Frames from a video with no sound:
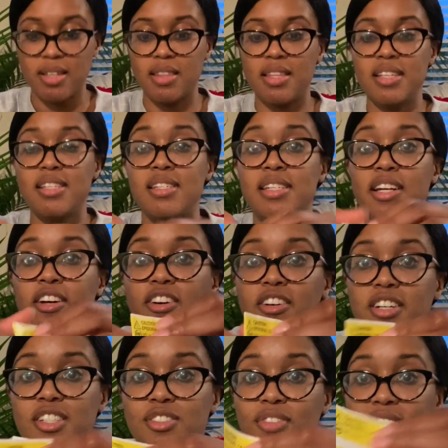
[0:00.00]
This
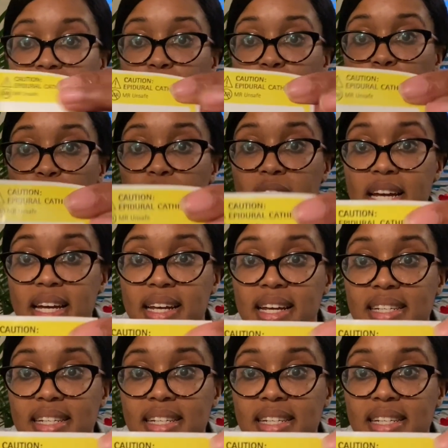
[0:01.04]
sticker is really important.